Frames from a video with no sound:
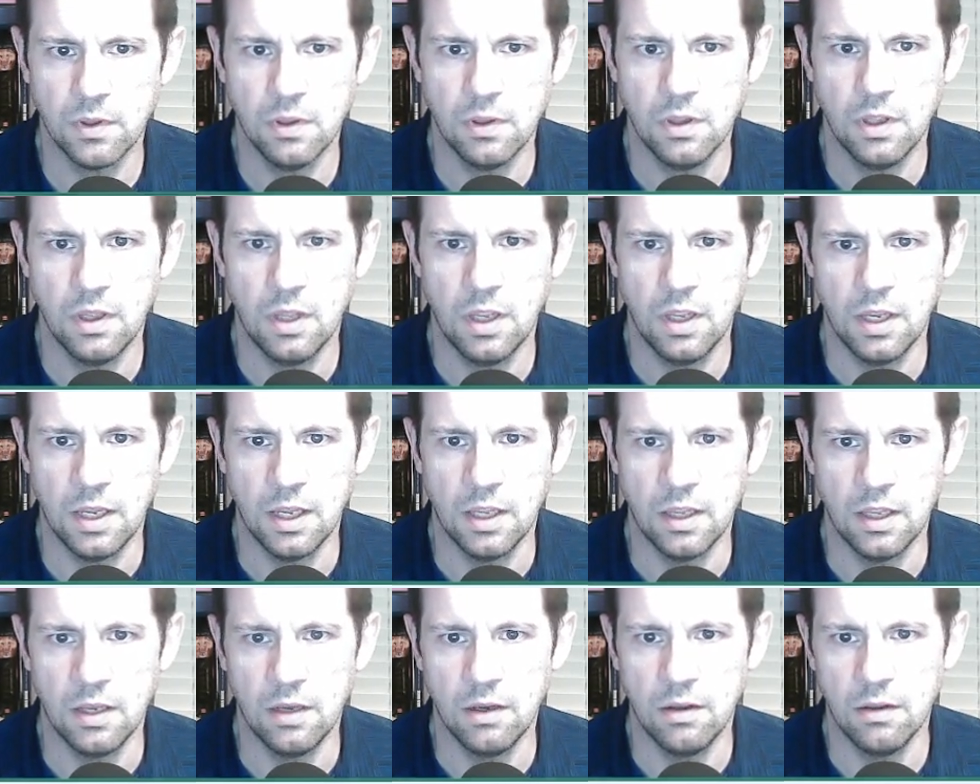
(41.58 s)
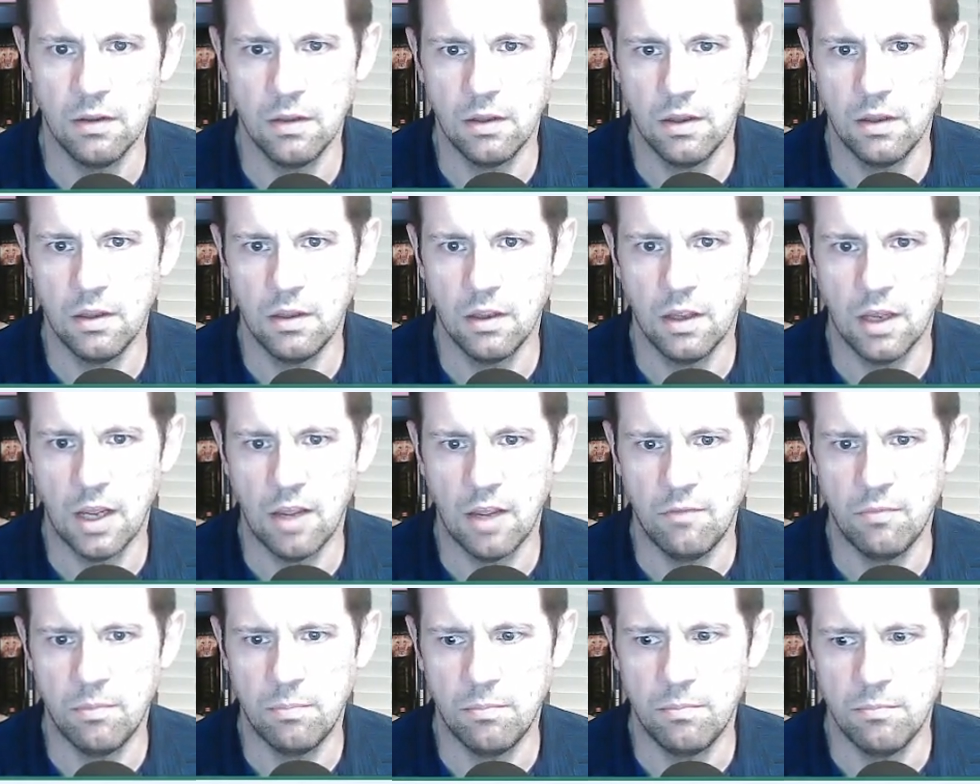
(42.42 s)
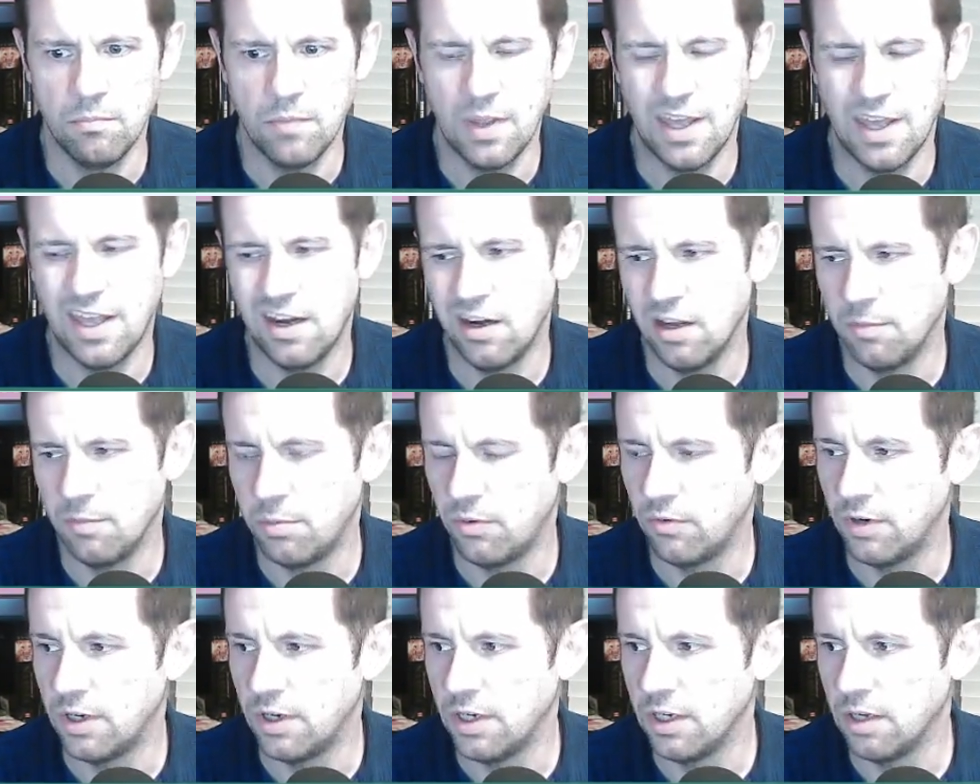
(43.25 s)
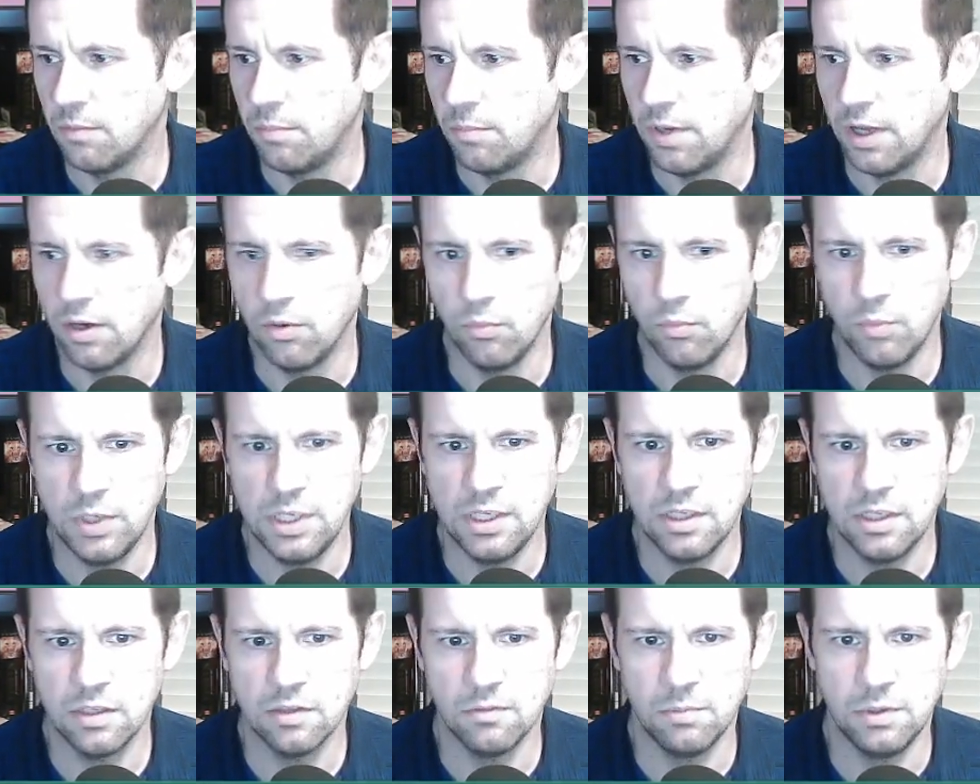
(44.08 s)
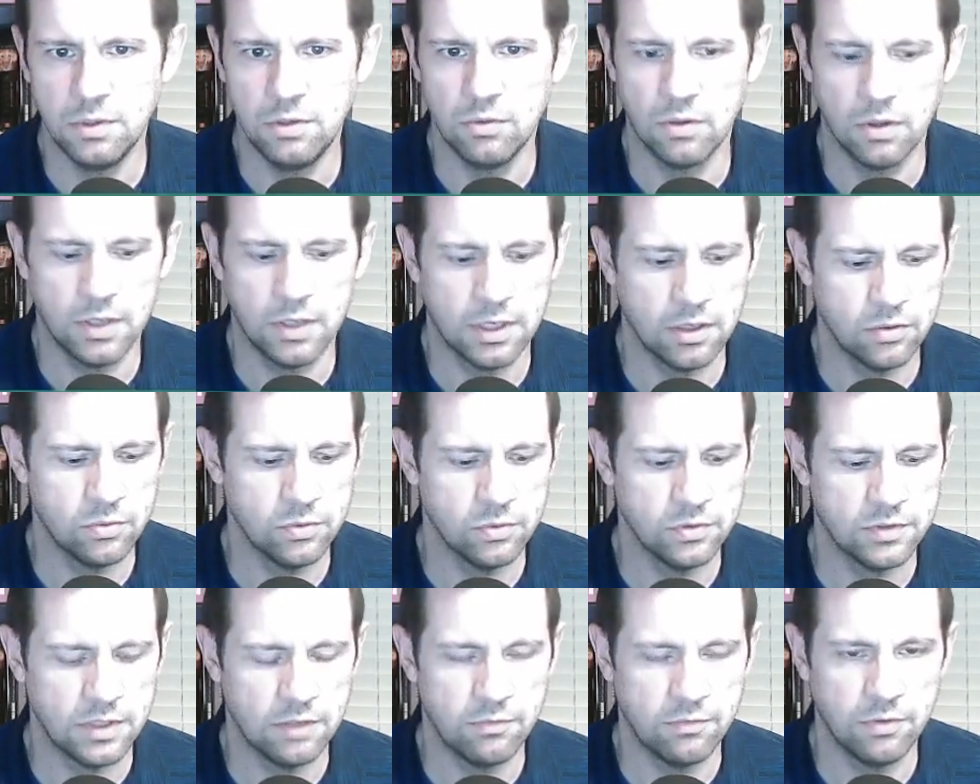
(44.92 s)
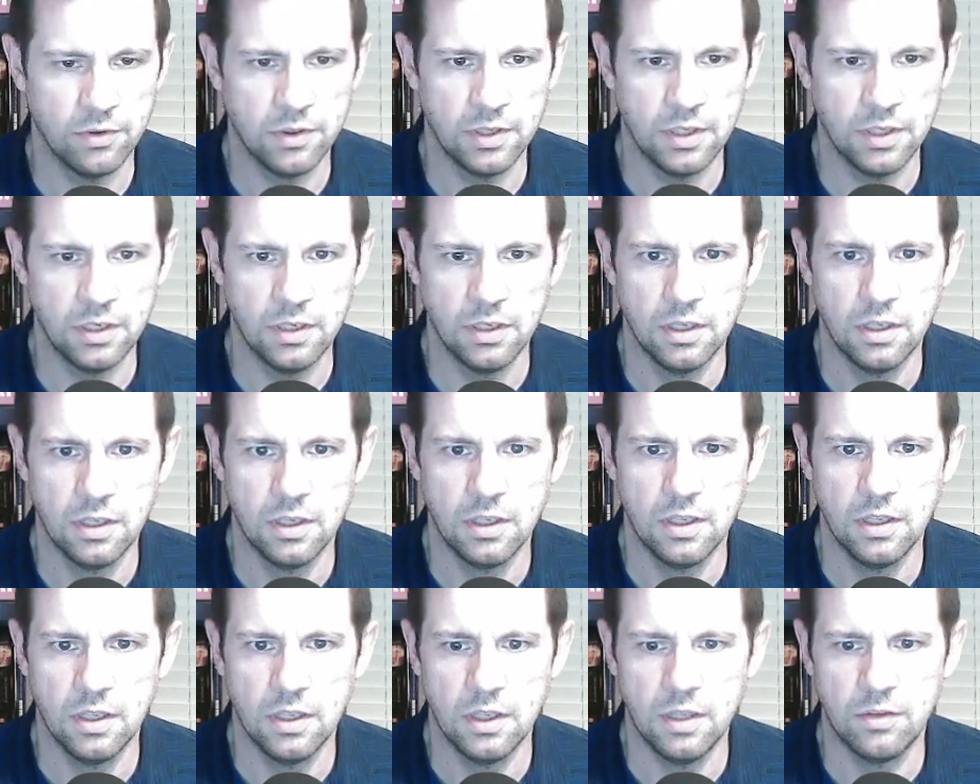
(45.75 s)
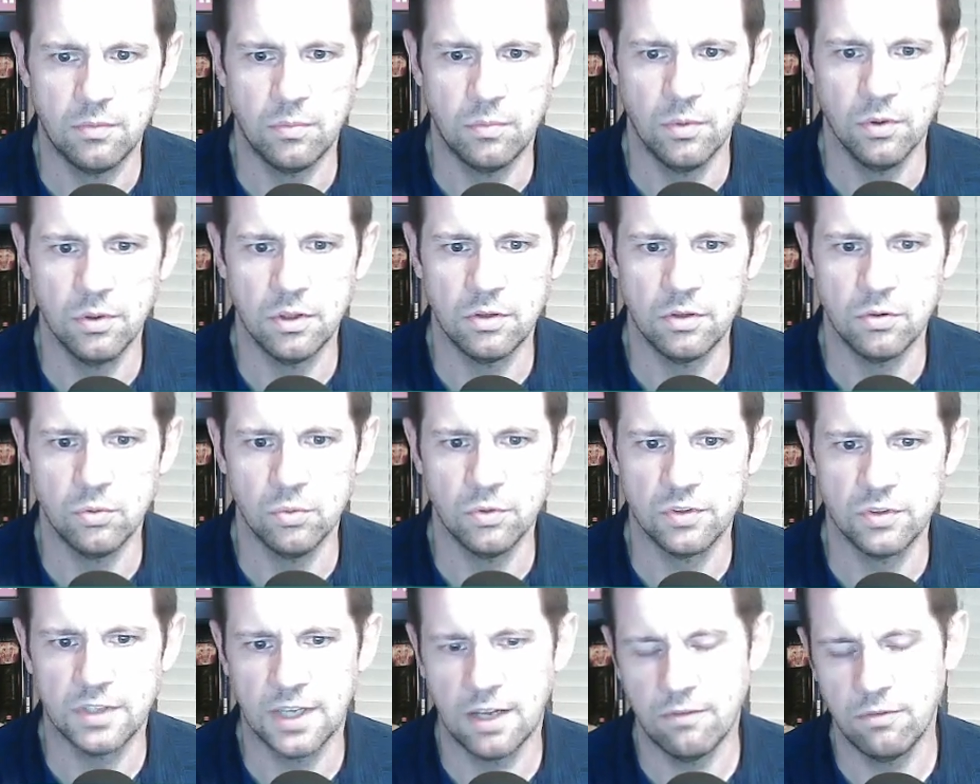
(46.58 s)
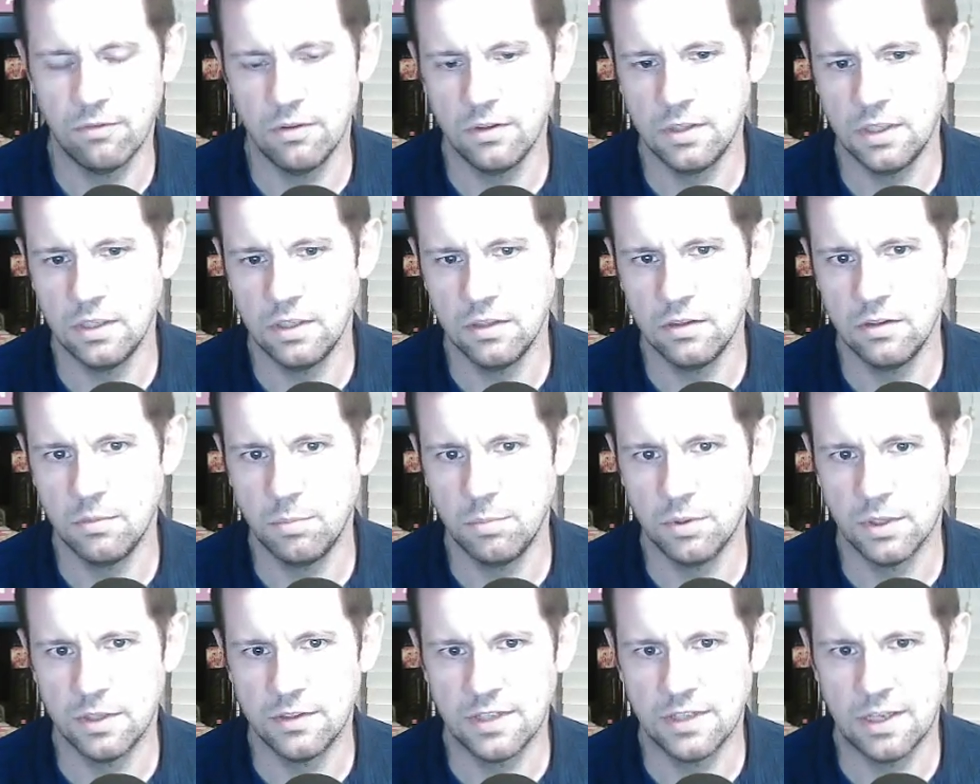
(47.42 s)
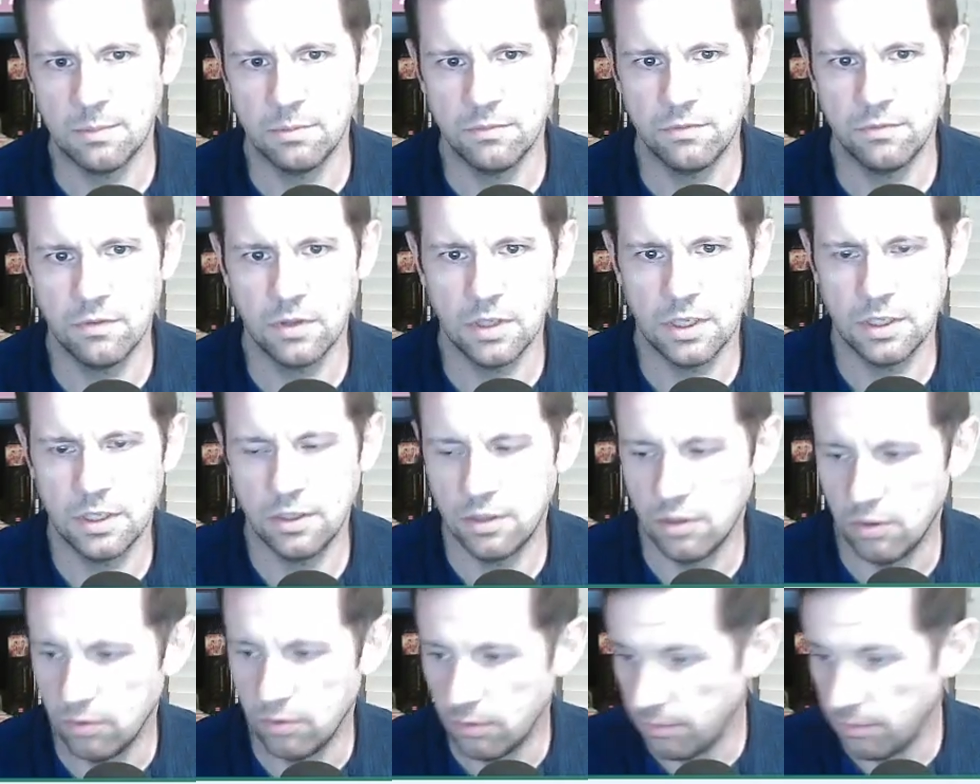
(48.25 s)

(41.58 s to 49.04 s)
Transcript: And I've had it up and running about a week. I've been doing a lot of cool stuff with it. It's really cool scaffolding to put on top of Claude Code.